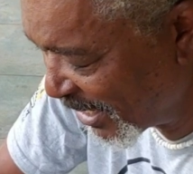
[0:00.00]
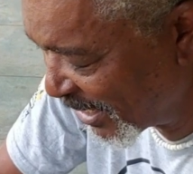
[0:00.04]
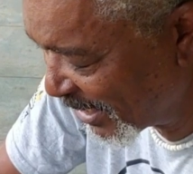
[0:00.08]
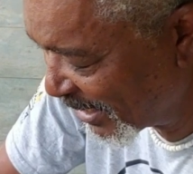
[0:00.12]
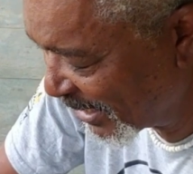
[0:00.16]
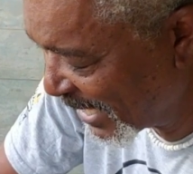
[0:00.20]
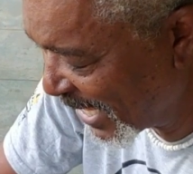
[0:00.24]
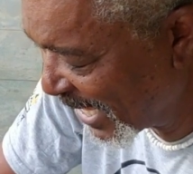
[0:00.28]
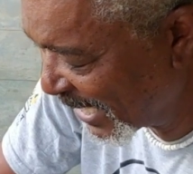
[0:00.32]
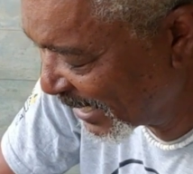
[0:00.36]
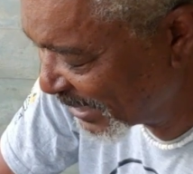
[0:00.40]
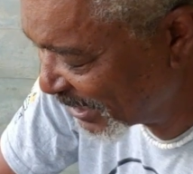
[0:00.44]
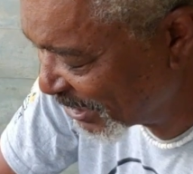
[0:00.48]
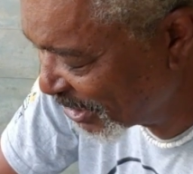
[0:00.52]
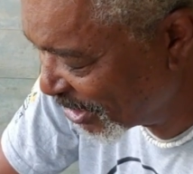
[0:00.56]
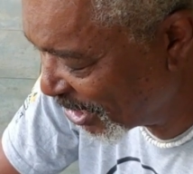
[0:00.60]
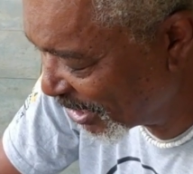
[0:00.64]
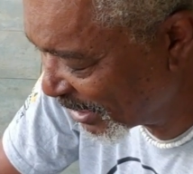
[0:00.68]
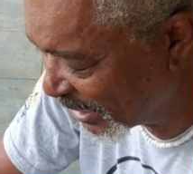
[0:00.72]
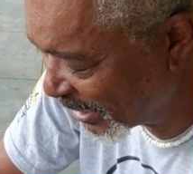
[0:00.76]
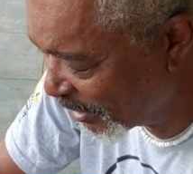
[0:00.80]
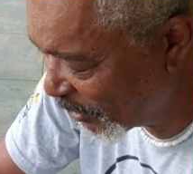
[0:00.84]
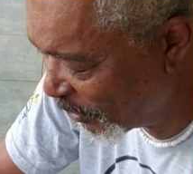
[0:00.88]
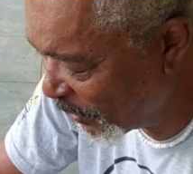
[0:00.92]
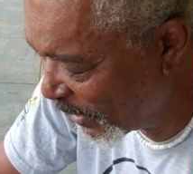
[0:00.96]
That's
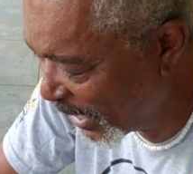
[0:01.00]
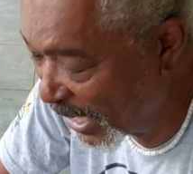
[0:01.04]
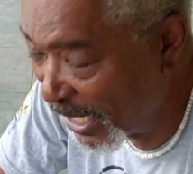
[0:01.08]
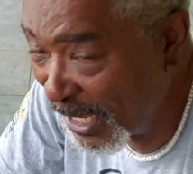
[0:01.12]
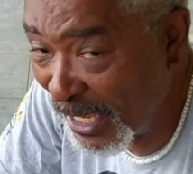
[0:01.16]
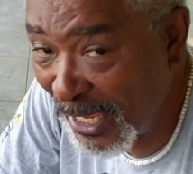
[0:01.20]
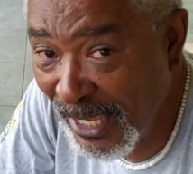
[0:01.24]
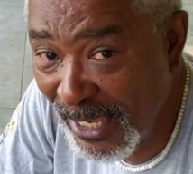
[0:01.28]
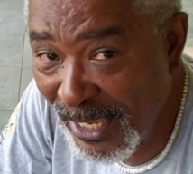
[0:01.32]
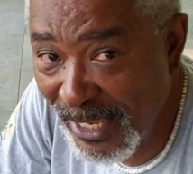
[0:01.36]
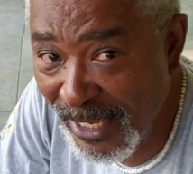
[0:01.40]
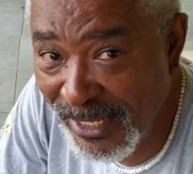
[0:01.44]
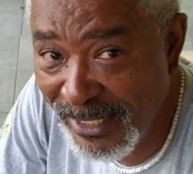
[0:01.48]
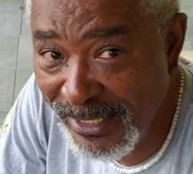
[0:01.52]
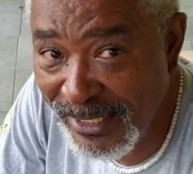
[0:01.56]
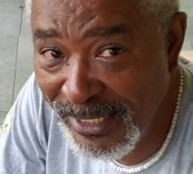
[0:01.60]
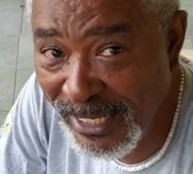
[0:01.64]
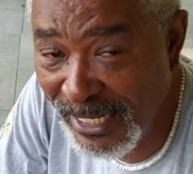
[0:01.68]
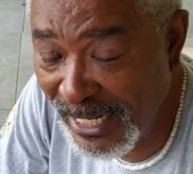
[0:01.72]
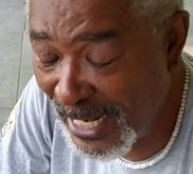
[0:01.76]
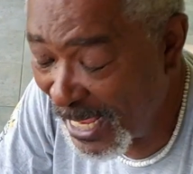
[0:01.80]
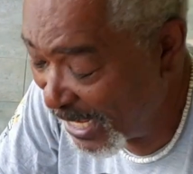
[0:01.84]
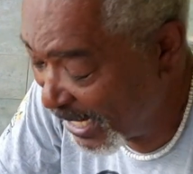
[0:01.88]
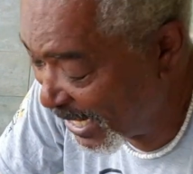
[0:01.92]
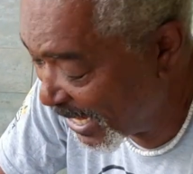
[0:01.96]
not the way
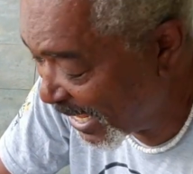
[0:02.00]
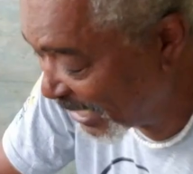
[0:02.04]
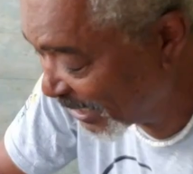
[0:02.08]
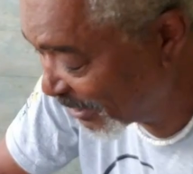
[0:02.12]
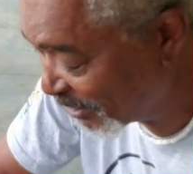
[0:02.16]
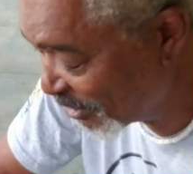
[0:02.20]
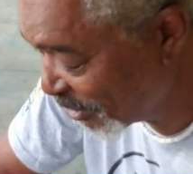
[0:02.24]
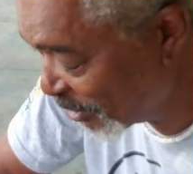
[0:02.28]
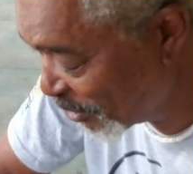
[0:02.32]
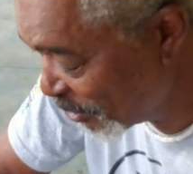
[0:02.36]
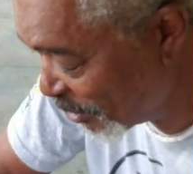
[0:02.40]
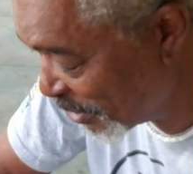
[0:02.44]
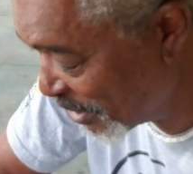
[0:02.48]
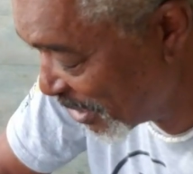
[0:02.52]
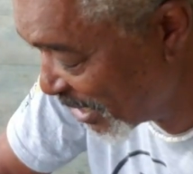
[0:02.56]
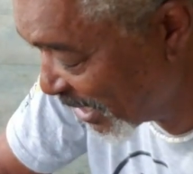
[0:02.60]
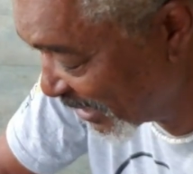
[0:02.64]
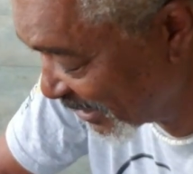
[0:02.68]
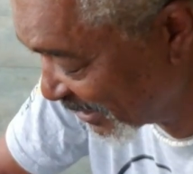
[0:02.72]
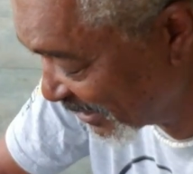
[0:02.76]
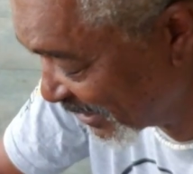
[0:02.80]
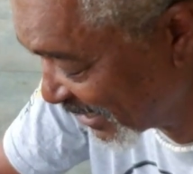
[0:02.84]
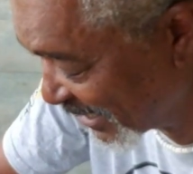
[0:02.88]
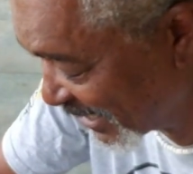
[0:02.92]
that I like to do things.